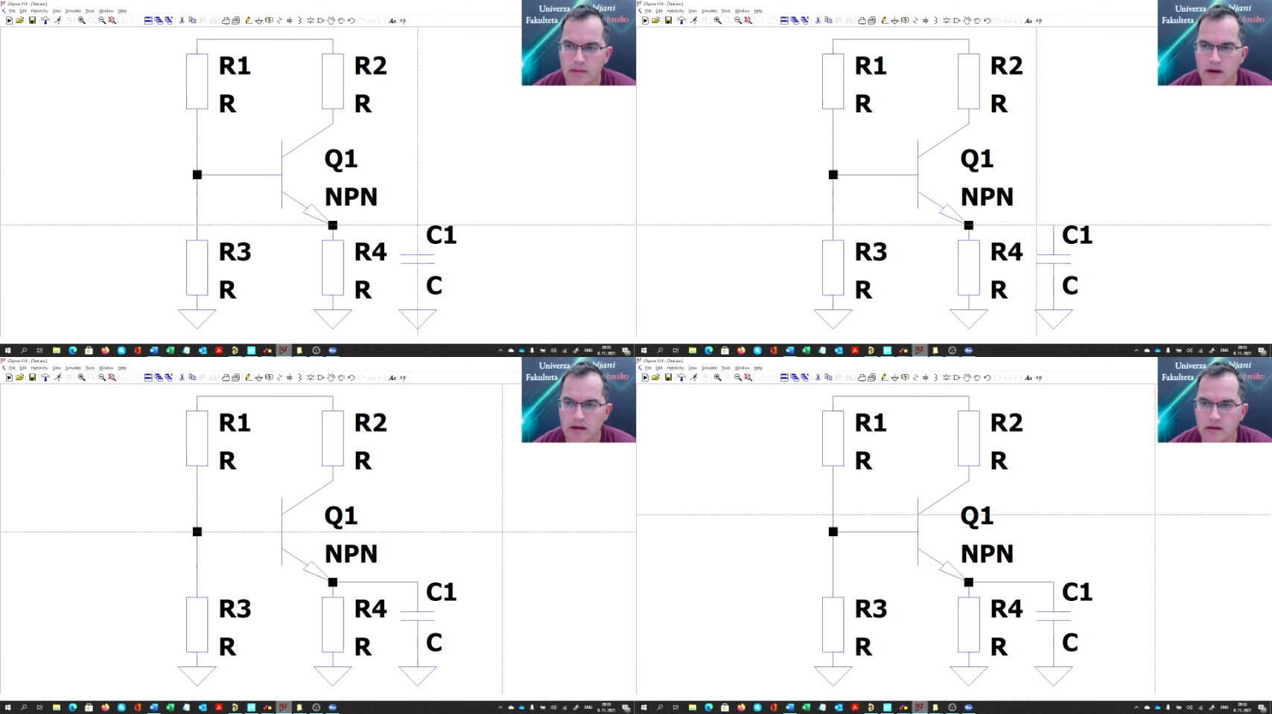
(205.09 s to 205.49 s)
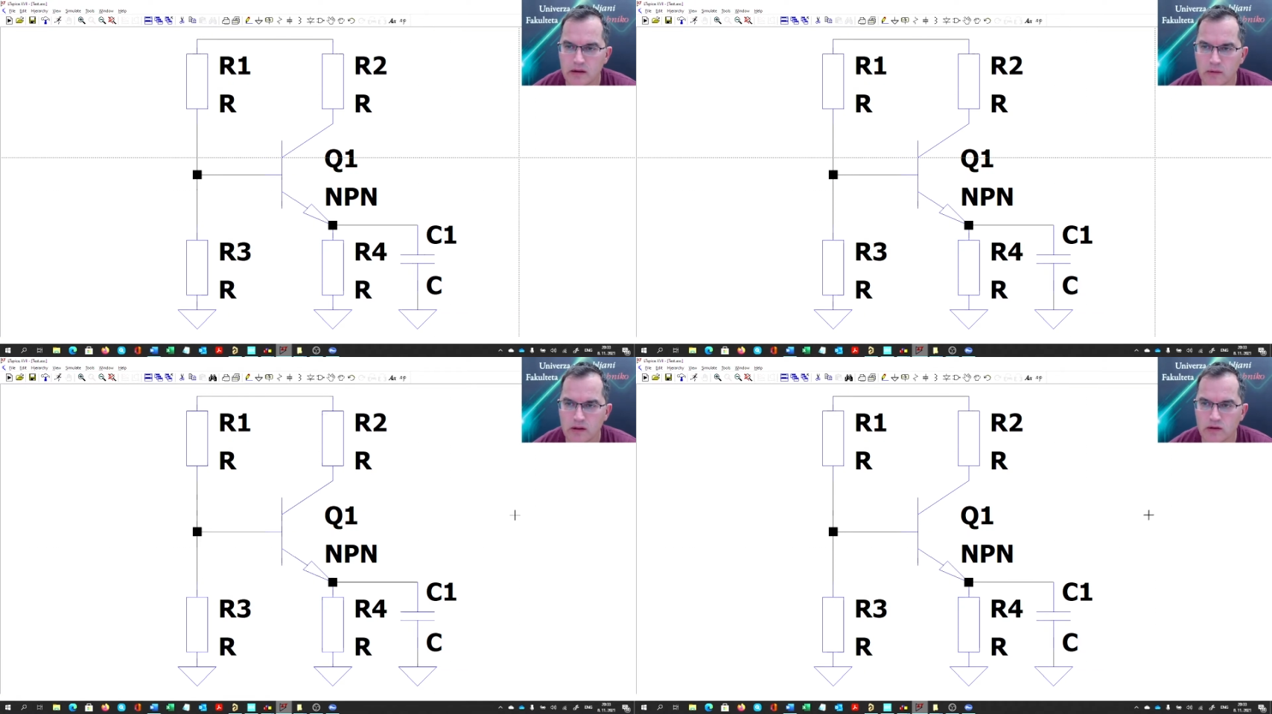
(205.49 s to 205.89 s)
I
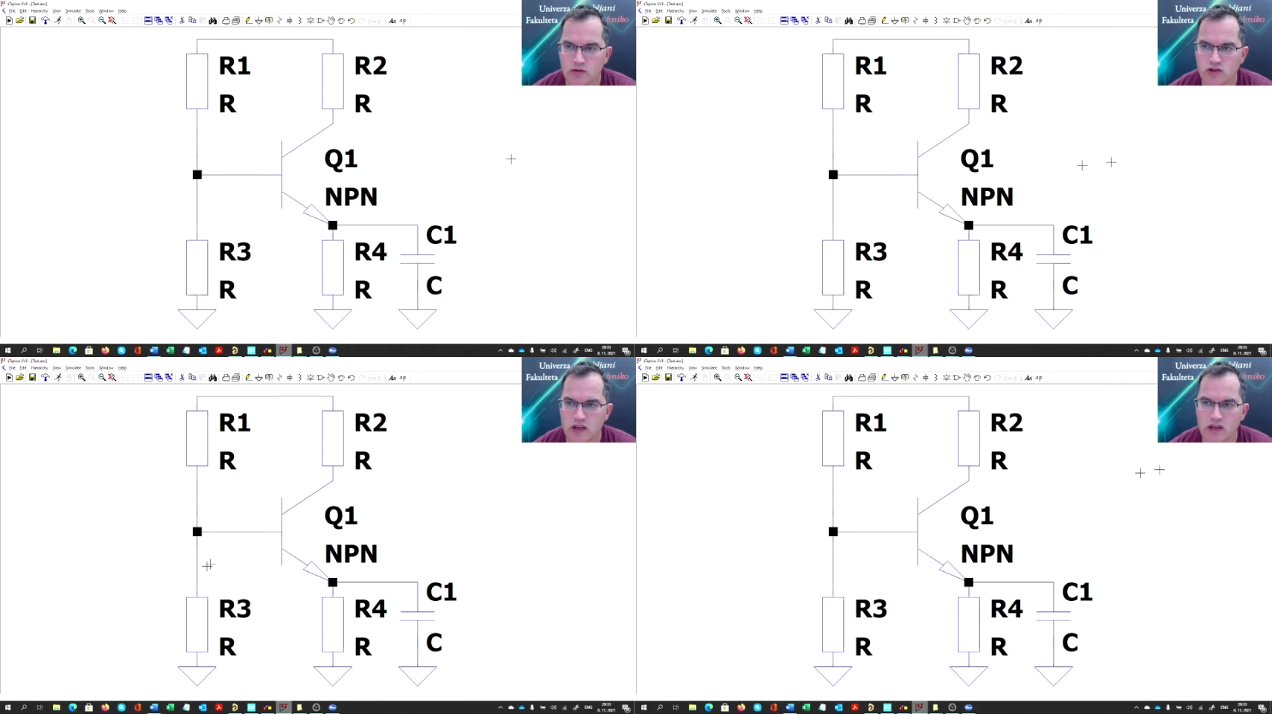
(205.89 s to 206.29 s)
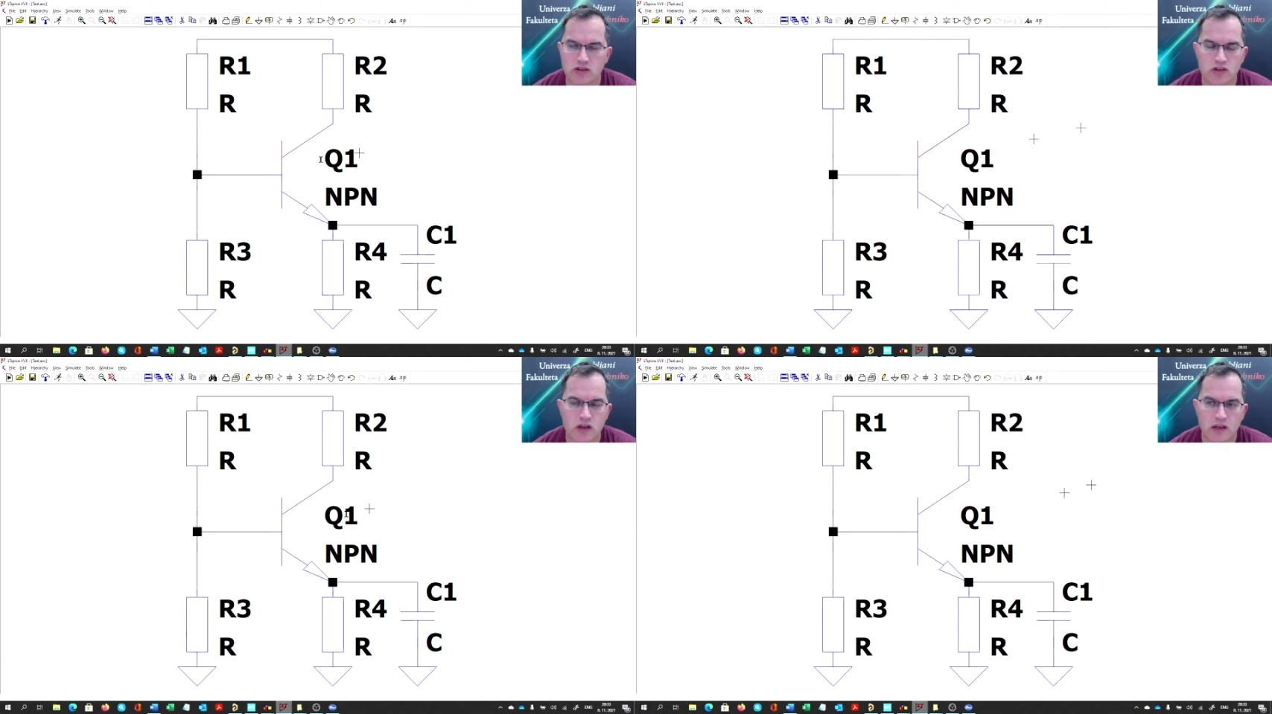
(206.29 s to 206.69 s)
want to change,